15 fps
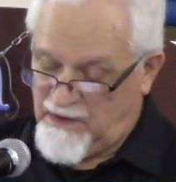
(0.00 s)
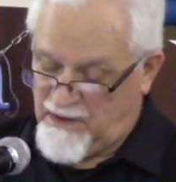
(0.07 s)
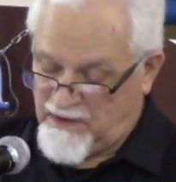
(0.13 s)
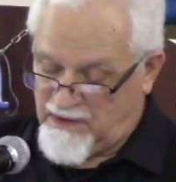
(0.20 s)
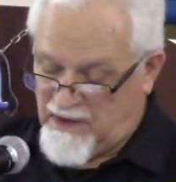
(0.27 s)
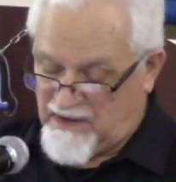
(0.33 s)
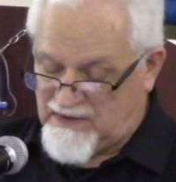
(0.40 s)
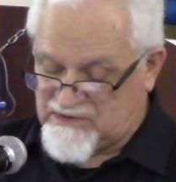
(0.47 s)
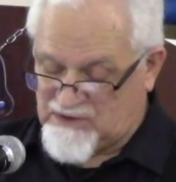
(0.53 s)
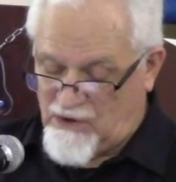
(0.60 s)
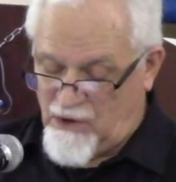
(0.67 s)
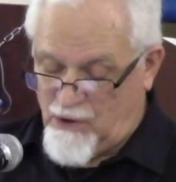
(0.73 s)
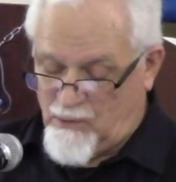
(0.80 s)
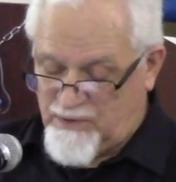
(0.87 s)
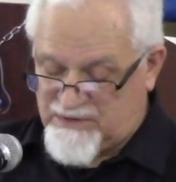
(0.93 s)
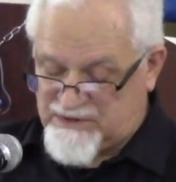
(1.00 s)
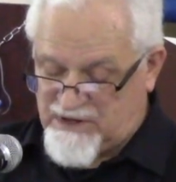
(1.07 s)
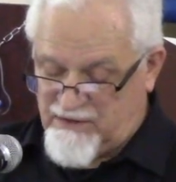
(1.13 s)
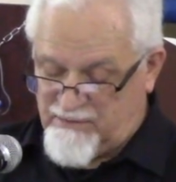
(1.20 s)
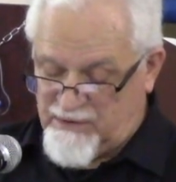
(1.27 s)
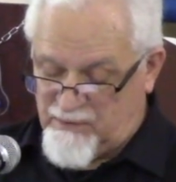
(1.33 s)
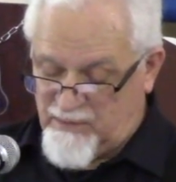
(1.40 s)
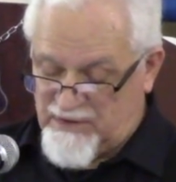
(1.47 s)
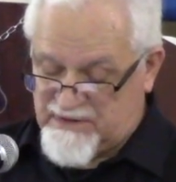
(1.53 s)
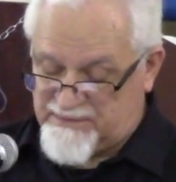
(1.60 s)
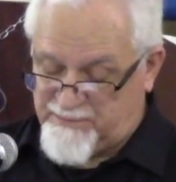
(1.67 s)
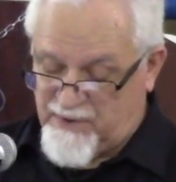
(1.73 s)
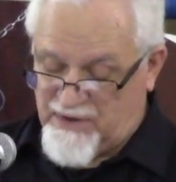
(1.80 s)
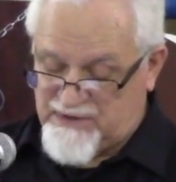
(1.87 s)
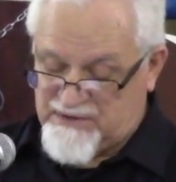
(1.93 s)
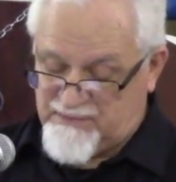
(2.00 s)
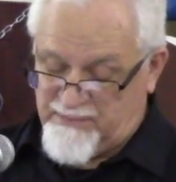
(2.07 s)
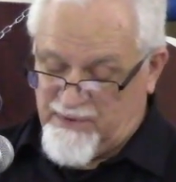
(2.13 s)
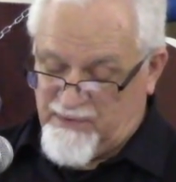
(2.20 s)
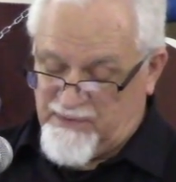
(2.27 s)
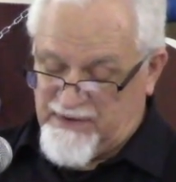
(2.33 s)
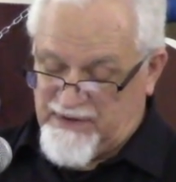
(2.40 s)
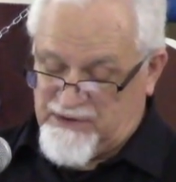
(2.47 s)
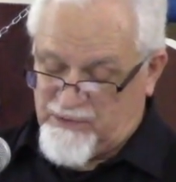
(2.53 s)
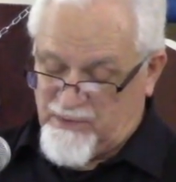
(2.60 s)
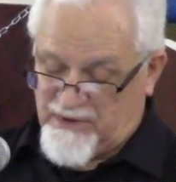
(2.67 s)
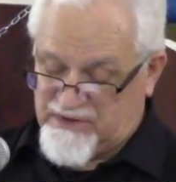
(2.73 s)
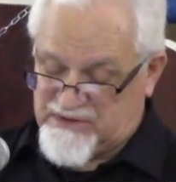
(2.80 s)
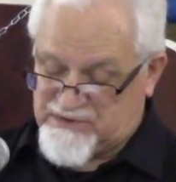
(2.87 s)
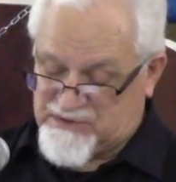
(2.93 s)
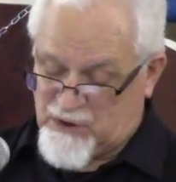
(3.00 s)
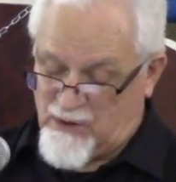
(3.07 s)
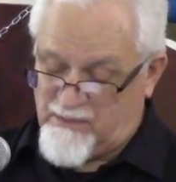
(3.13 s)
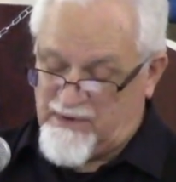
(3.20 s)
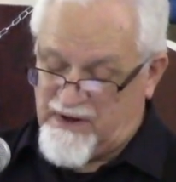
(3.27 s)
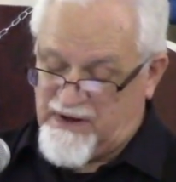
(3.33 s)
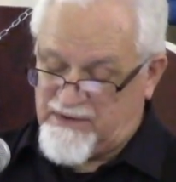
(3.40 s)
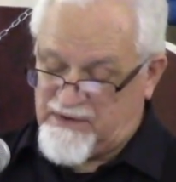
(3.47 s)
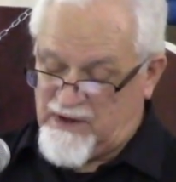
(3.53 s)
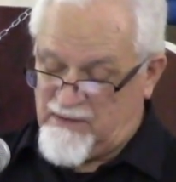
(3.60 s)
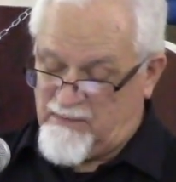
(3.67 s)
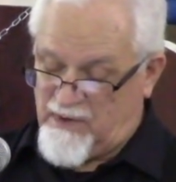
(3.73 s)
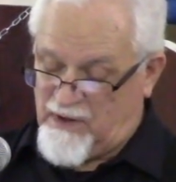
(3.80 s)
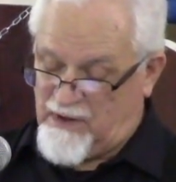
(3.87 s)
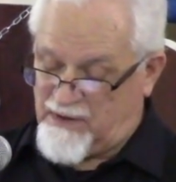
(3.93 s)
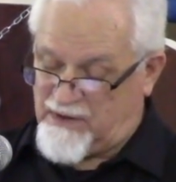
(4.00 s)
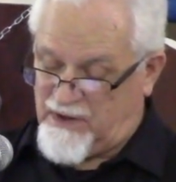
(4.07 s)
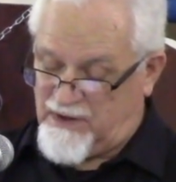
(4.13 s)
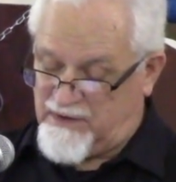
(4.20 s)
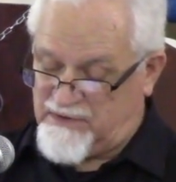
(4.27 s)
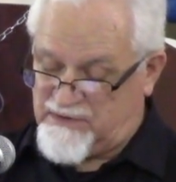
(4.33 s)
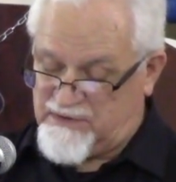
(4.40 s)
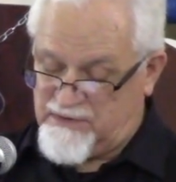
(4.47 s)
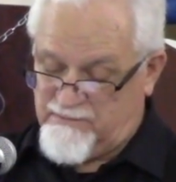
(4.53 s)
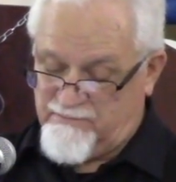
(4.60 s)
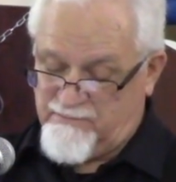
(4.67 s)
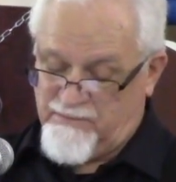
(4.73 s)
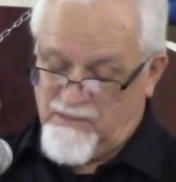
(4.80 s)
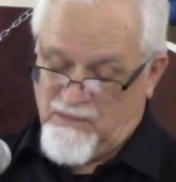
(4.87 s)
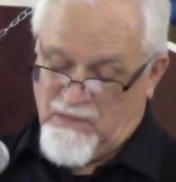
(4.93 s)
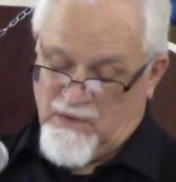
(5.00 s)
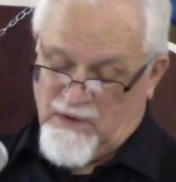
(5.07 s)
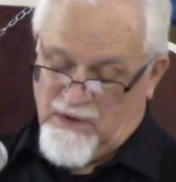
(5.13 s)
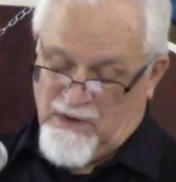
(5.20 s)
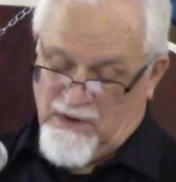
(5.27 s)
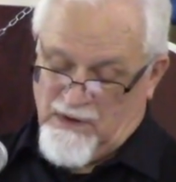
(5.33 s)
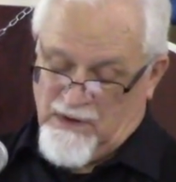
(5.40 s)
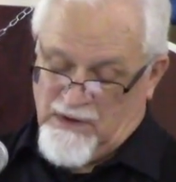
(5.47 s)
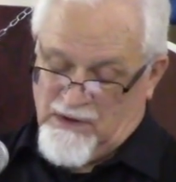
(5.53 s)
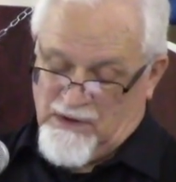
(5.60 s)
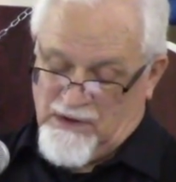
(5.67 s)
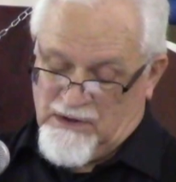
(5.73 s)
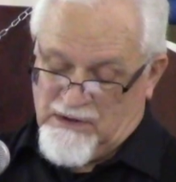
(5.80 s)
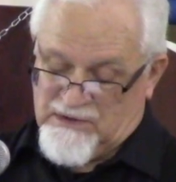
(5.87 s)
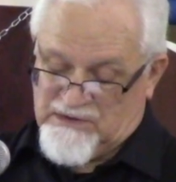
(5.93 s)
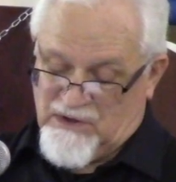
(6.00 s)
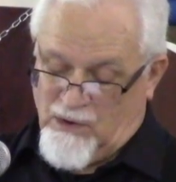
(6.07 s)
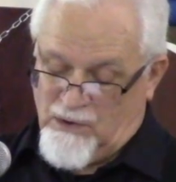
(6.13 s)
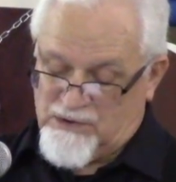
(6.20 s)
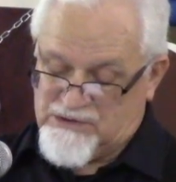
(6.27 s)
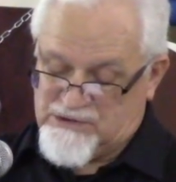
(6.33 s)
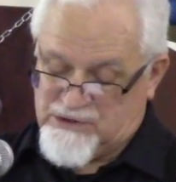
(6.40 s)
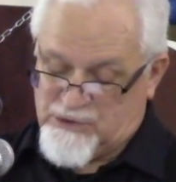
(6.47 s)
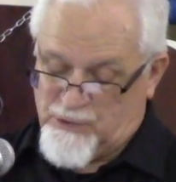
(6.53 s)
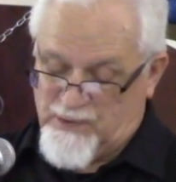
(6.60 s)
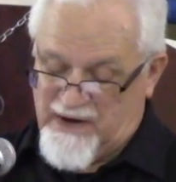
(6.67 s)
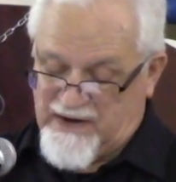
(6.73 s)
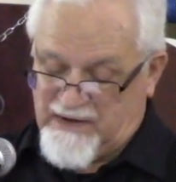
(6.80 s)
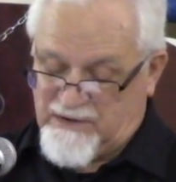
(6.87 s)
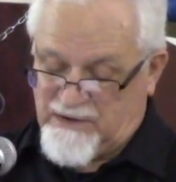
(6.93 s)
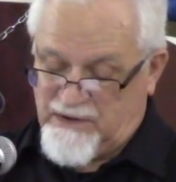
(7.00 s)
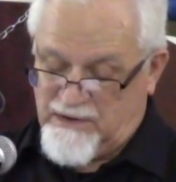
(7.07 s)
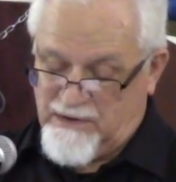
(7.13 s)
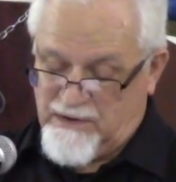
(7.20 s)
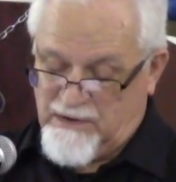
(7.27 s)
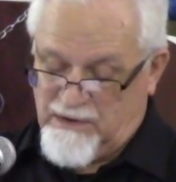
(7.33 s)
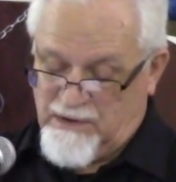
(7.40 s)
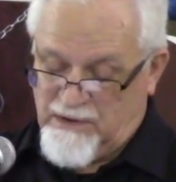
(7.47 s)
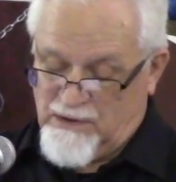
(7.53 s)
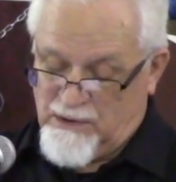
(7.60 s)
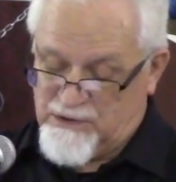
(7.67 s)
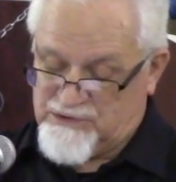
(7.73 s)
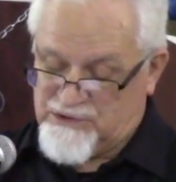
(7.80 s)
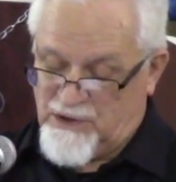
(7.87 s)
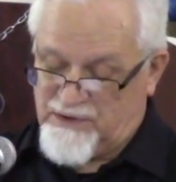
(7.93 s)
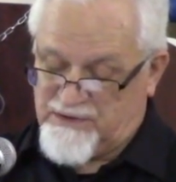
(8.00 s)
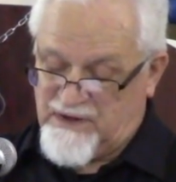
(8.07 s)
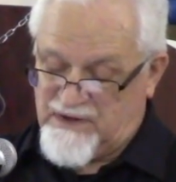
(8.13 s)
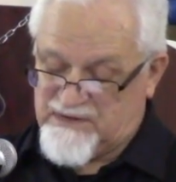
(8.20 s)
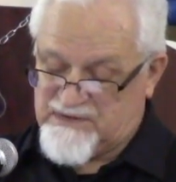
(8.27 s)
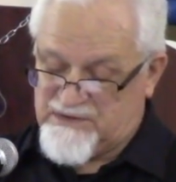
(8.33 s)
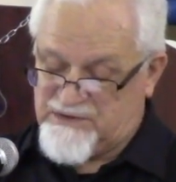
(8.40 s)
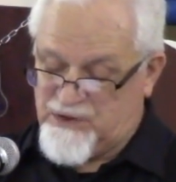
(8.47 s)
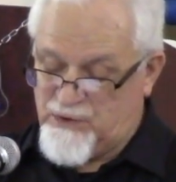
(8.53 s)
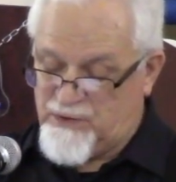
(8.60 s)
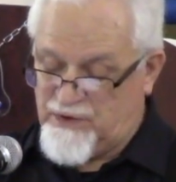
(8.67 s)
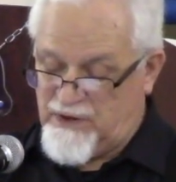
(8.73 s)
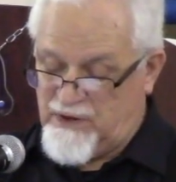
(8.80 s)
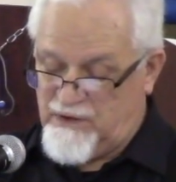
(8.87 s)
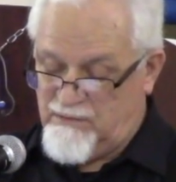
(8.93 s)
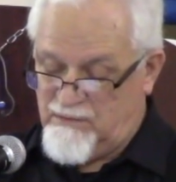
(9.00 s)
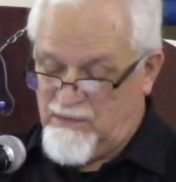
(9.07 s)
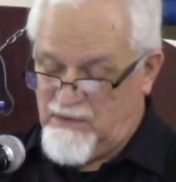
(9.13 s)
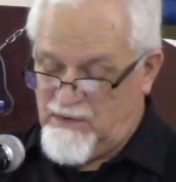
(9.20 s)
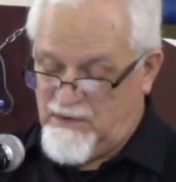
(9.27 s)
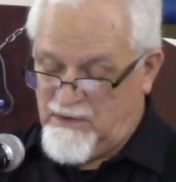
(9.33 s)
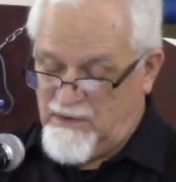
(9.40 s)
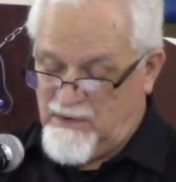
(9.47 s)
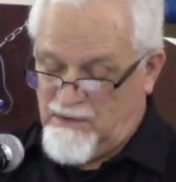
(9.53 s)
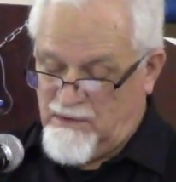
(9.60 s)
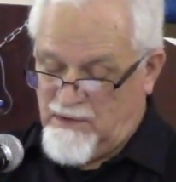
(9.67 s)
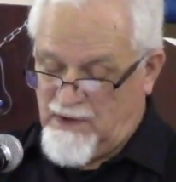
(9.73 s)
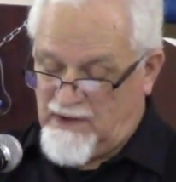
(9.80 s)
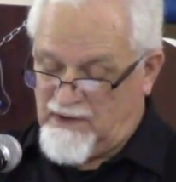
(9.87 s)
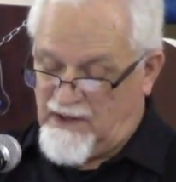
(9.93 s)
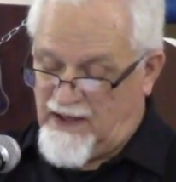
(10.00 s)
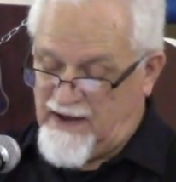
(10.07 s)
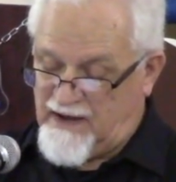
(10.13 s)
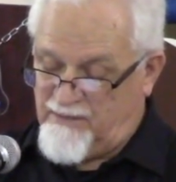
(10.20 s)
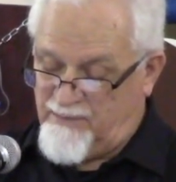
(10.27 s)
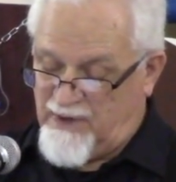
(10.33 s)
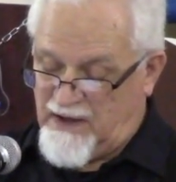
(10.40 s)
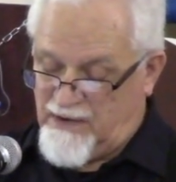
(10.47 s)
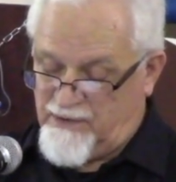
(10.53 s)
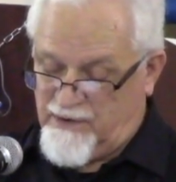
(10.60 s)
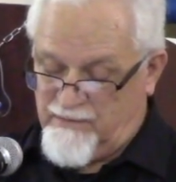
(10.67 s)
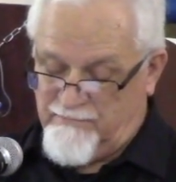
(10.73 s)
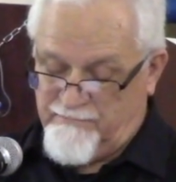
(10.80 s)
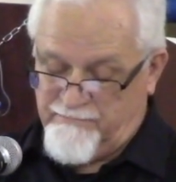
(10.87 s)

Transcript: King Saul was given the responsibility to exterminate the Amalekites. Saul shrieked, shirked his duty, and lied about it.